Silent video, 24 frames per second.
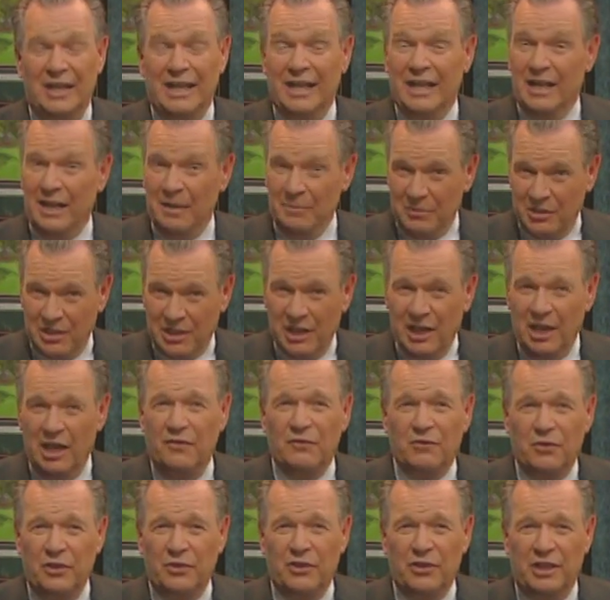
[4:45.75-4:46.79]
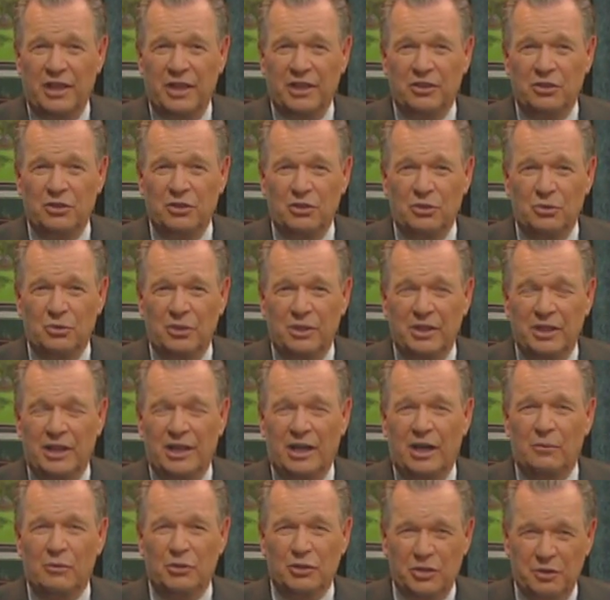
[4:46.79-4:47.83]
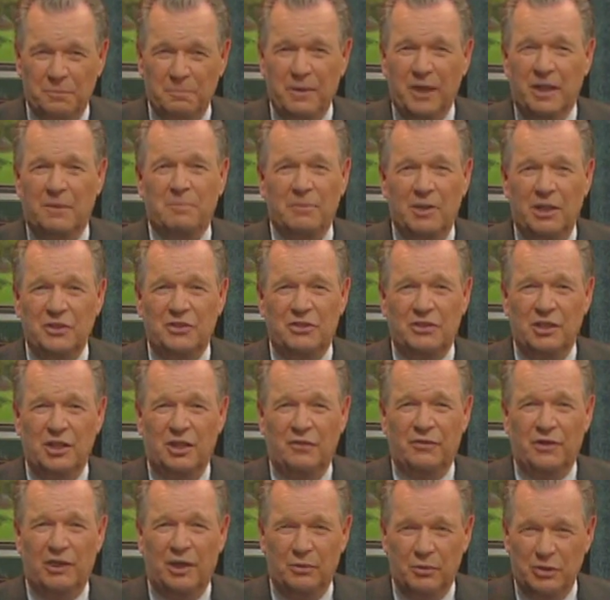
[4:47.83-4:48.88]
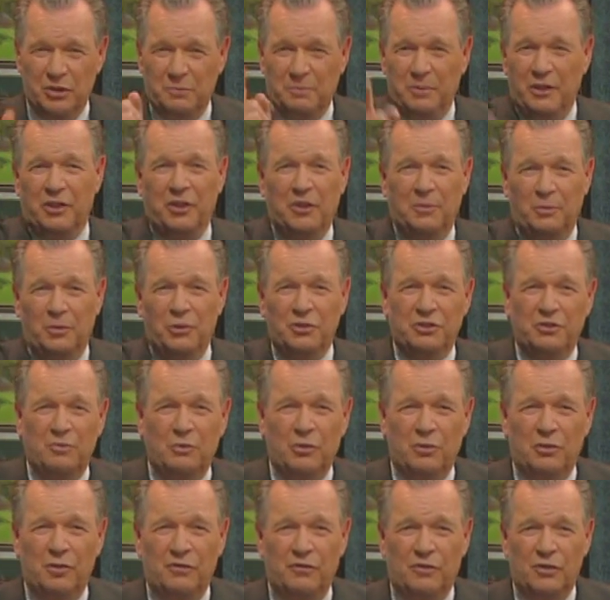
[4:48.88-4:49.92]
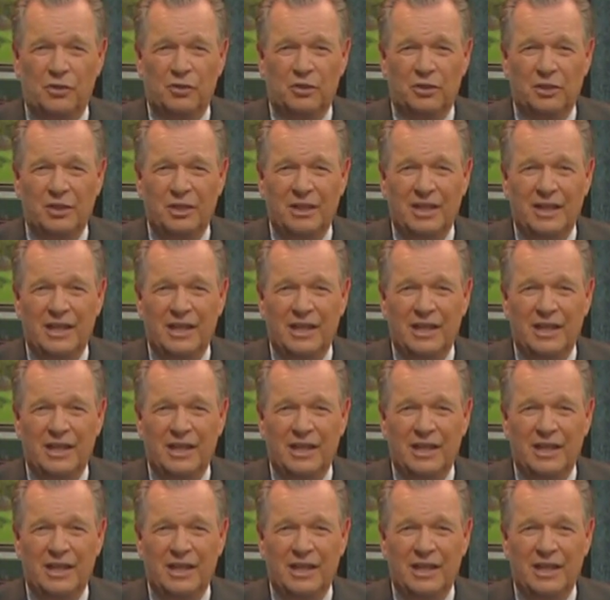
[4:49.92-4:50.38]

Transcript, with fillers: and I'm confident that I can do it, and I respect myself and I respect the person giving me the referral,